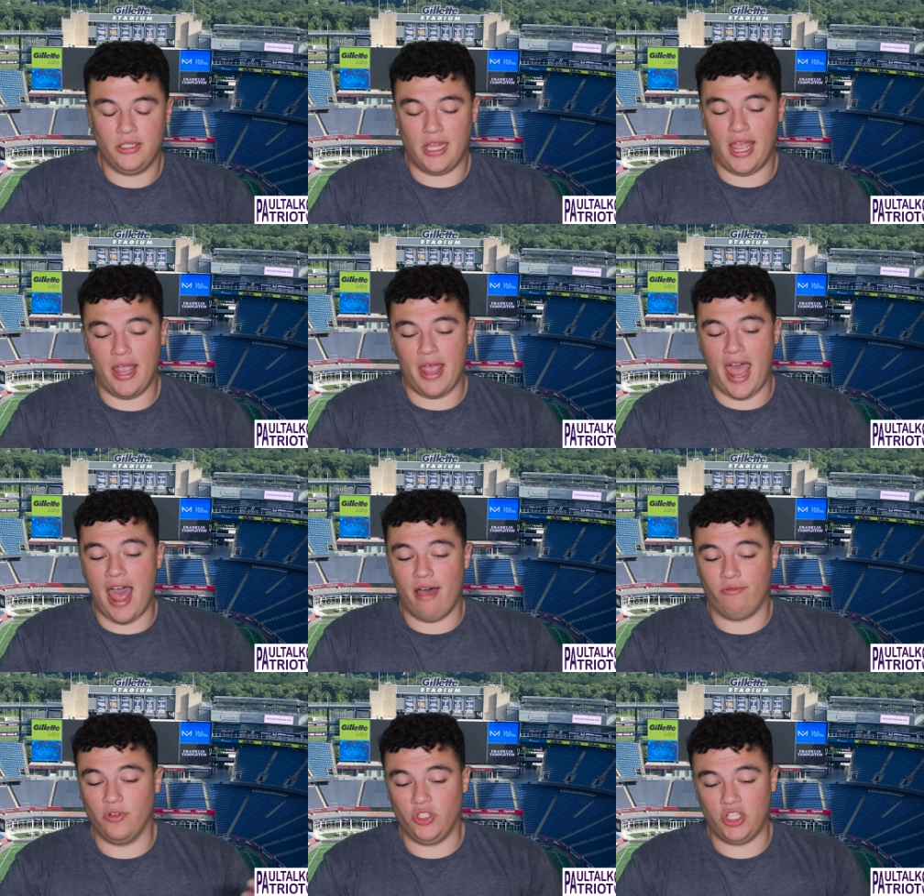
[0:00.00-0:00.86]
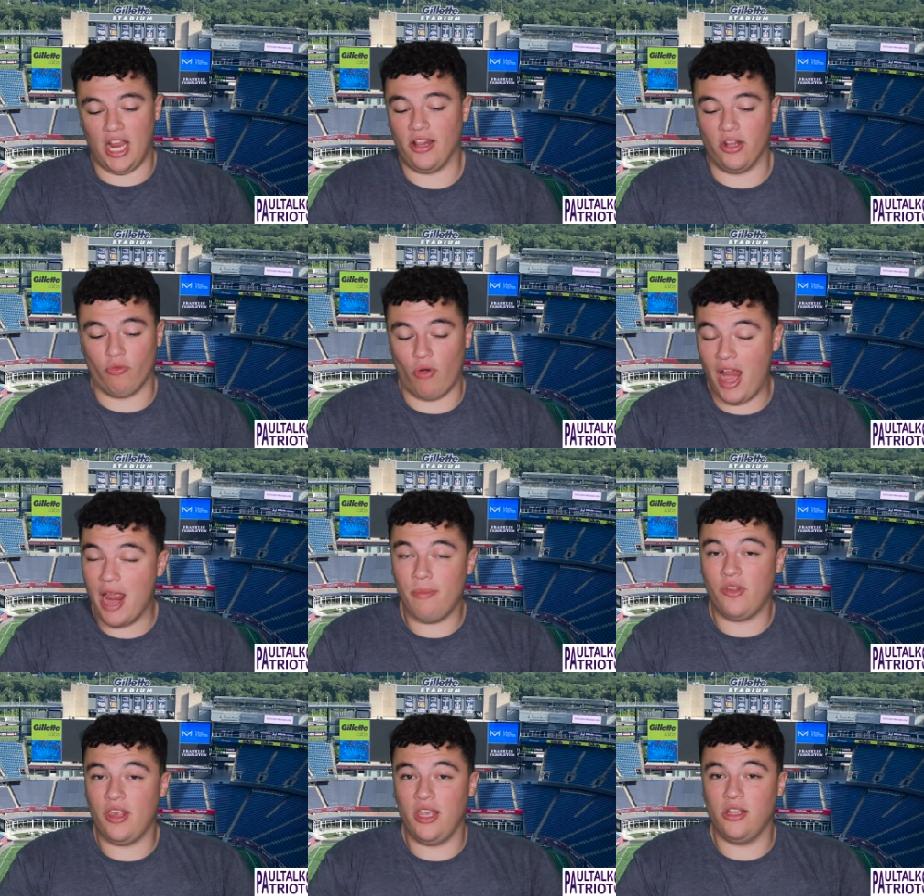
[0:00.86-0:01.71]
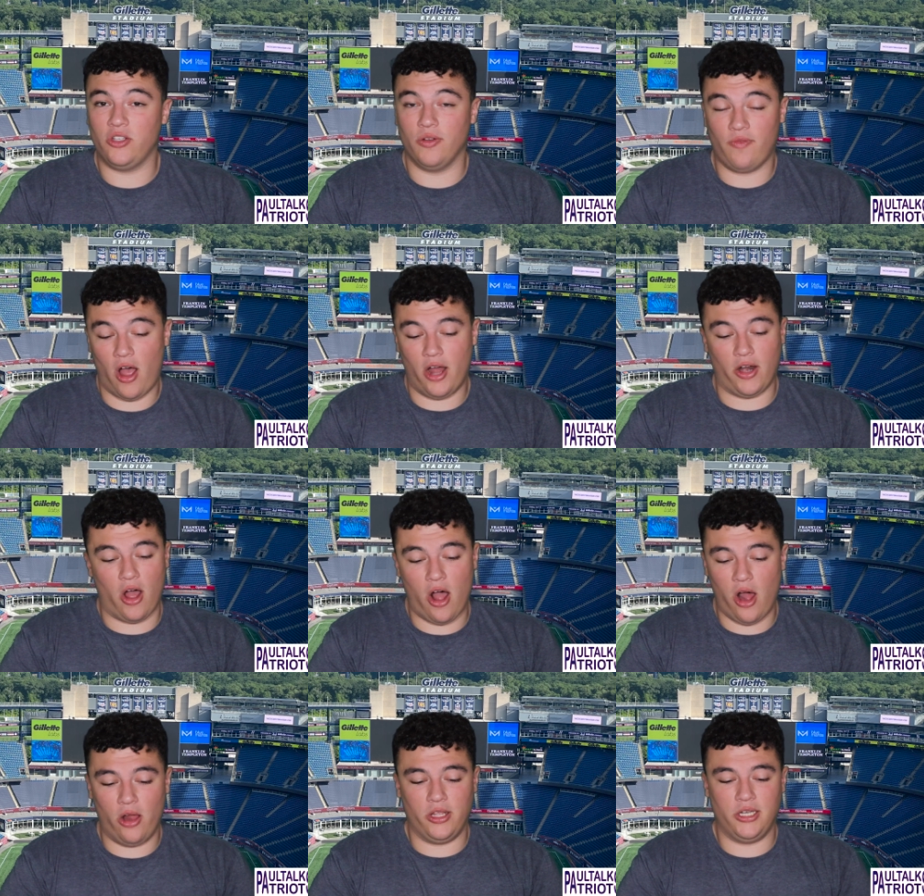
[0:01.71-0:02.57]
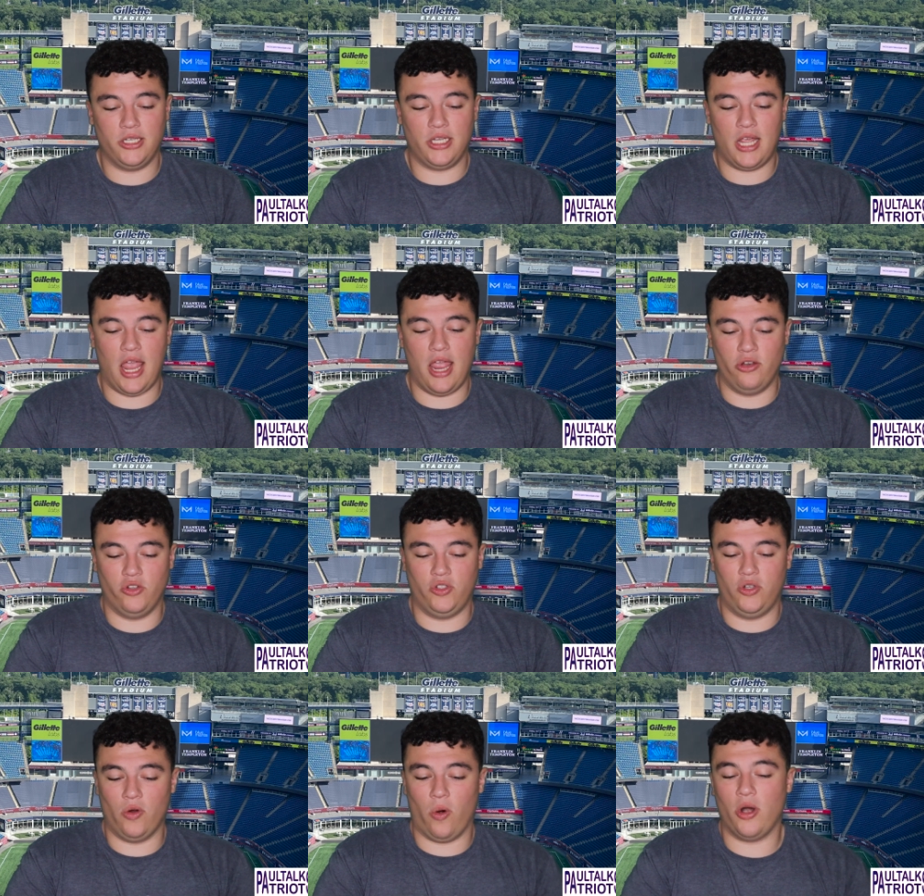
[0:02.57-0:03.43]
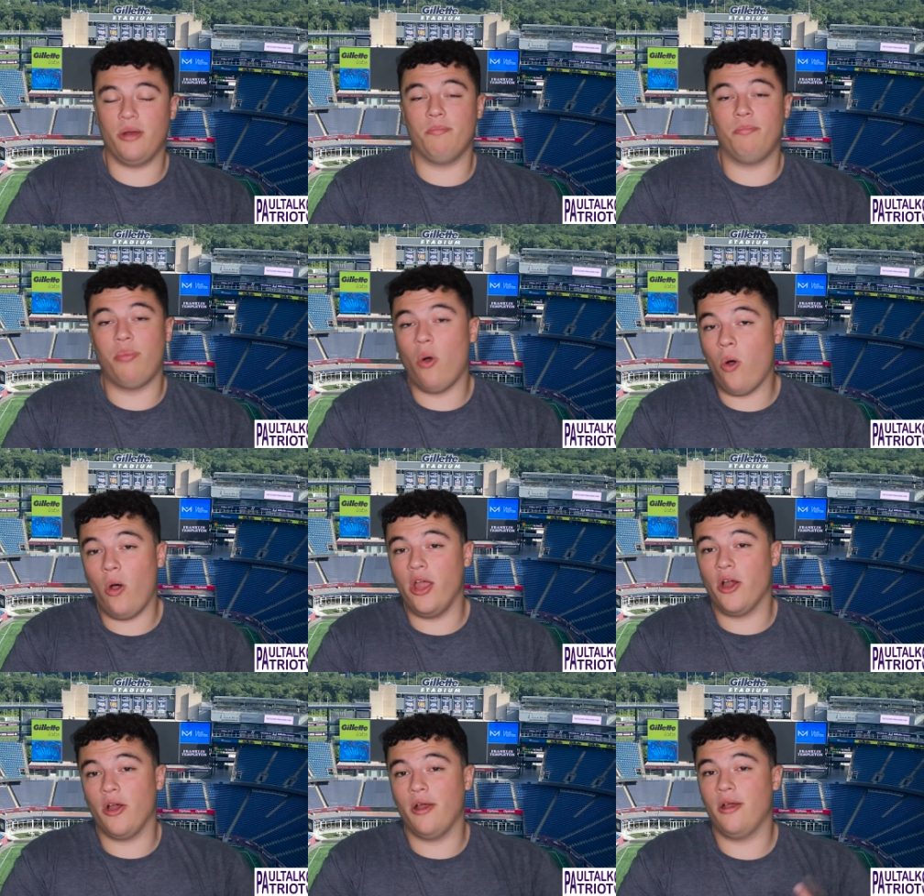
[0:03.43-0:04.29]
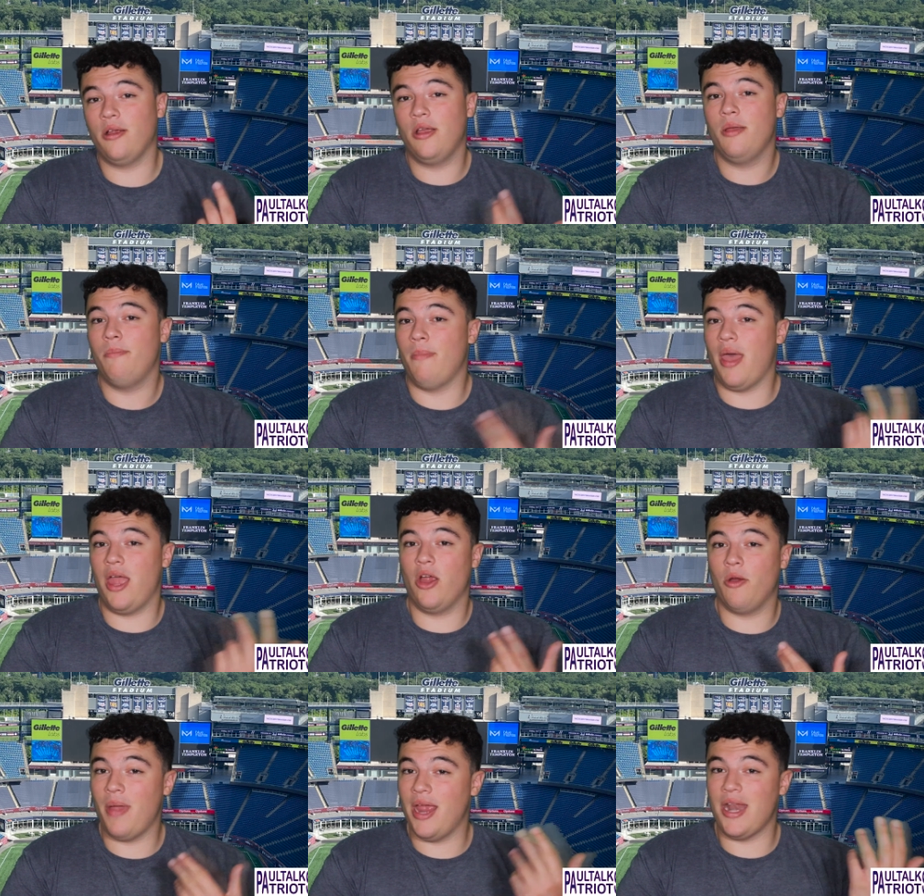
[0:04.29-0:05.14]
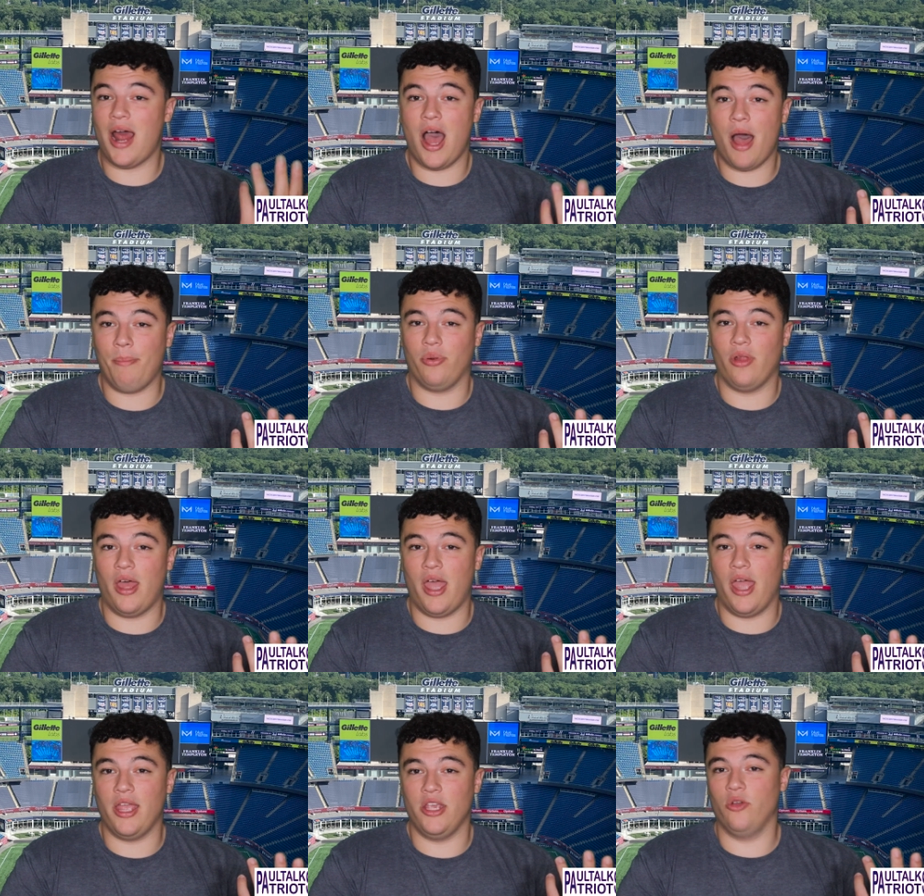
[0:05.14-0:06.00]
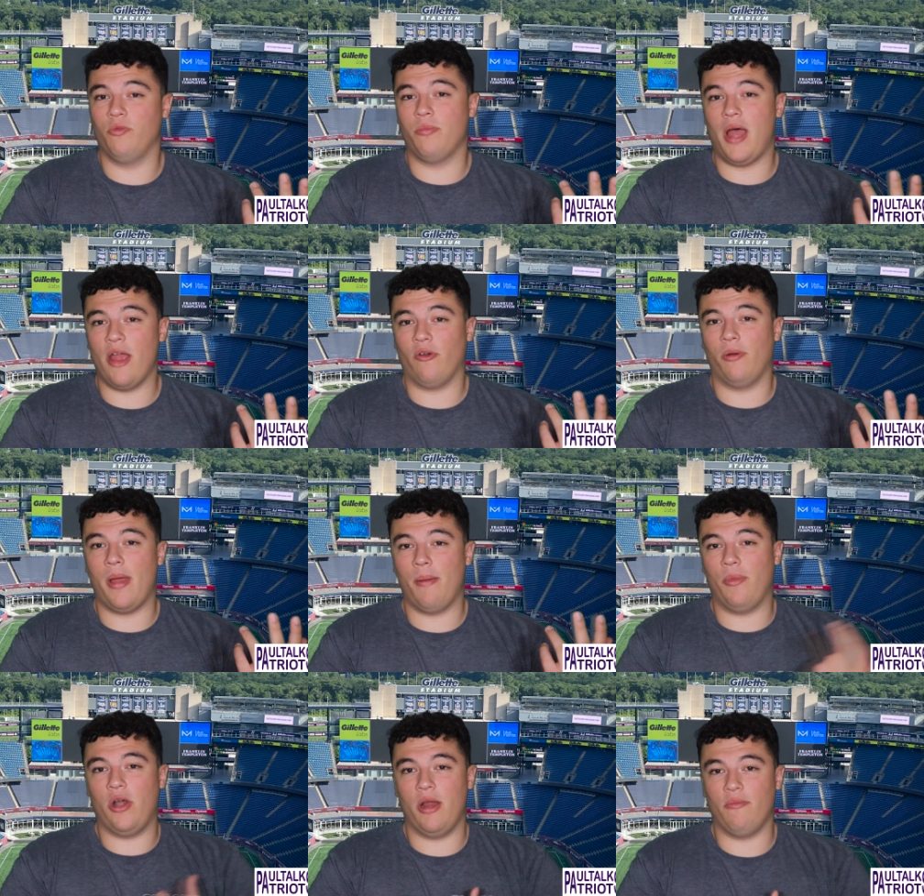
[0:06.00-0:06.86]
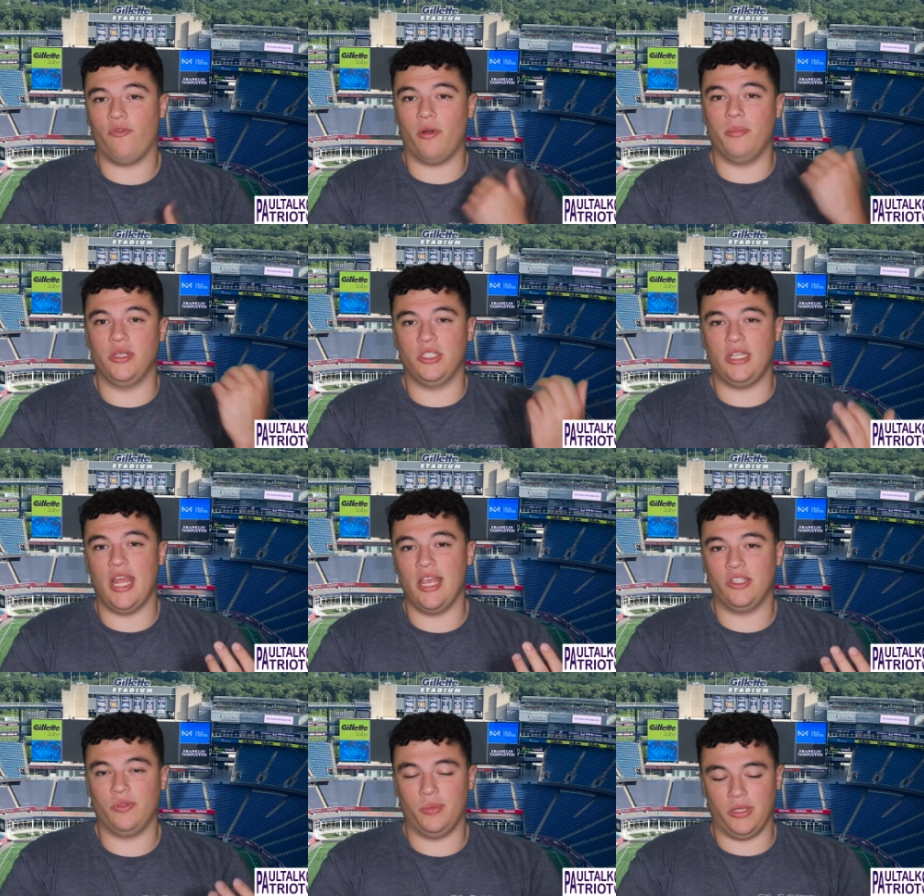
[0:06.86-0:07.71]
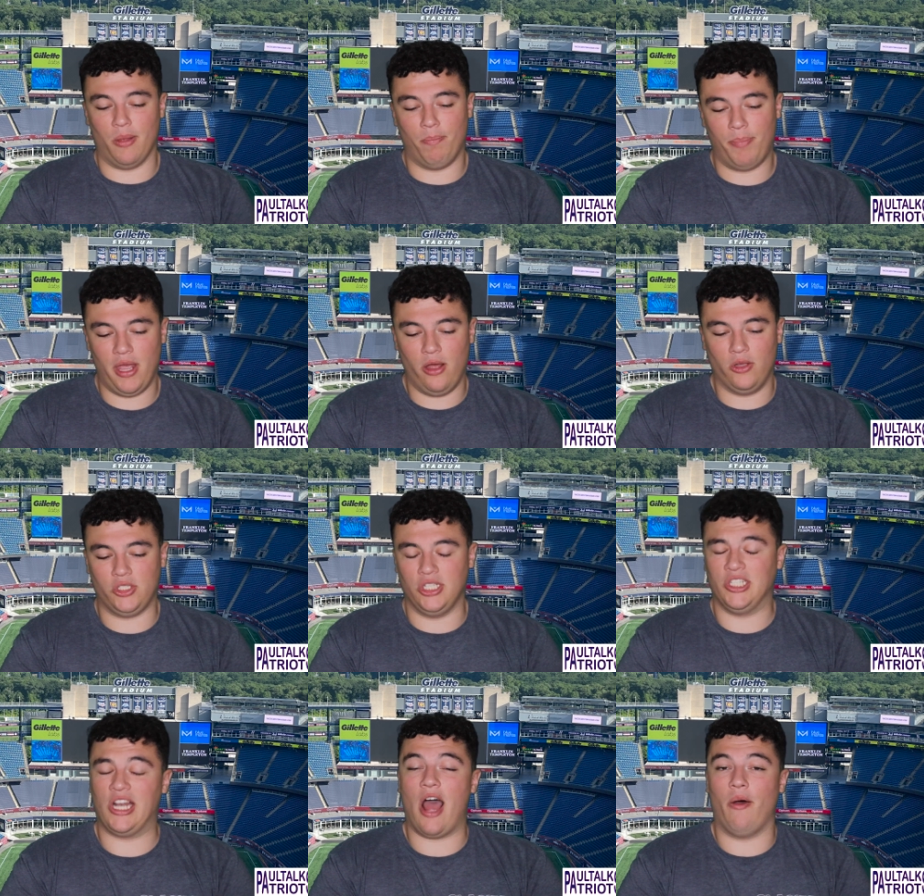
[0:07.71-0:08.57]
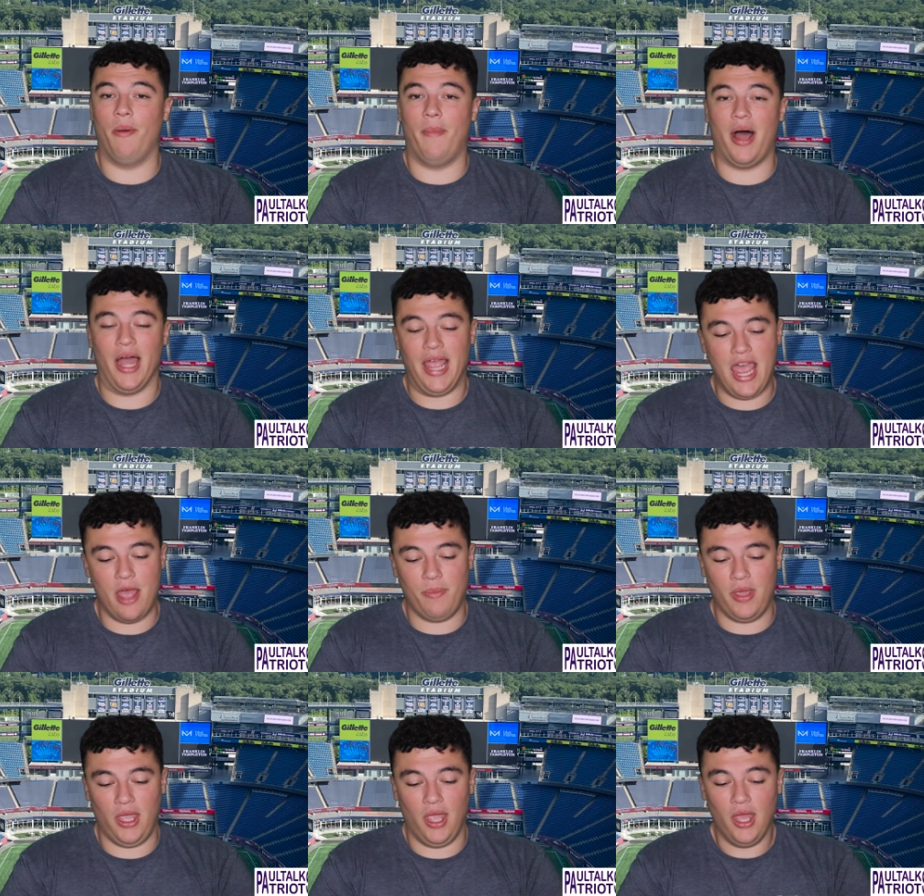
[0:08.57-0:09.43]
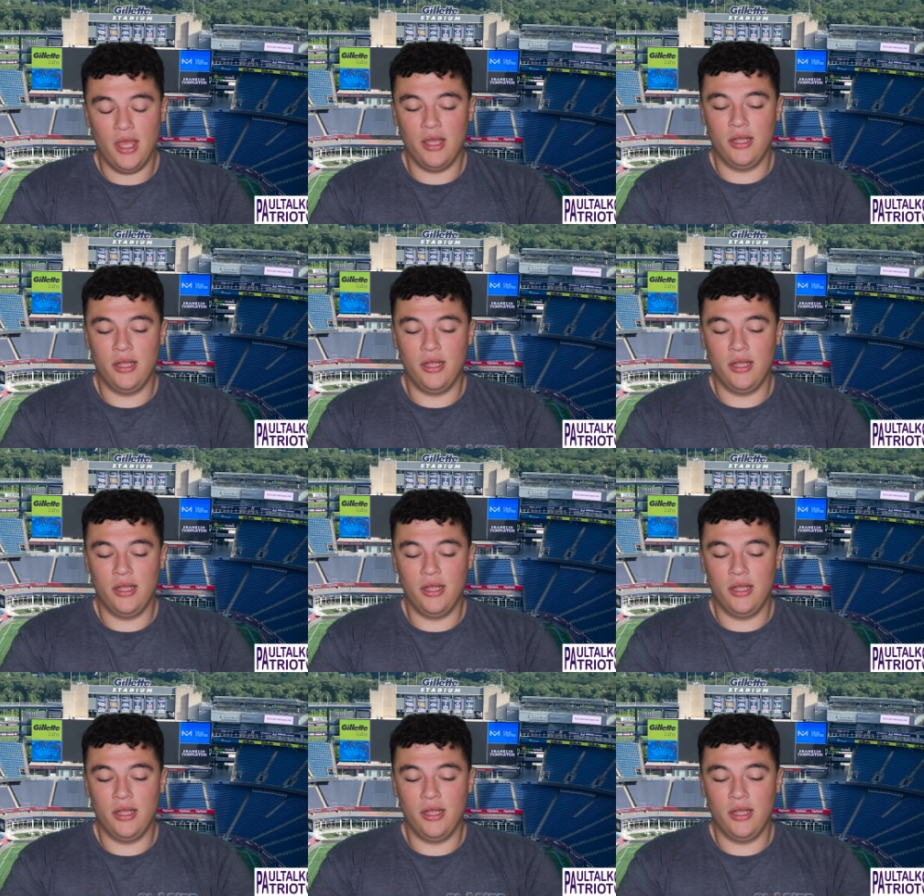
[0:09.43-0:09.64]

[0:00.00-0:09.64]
They have Jalen Ramsey, Javon Holland, and Jordan Poyer may or may not play. You might remember him from his days with the Bills. He's now in Miami.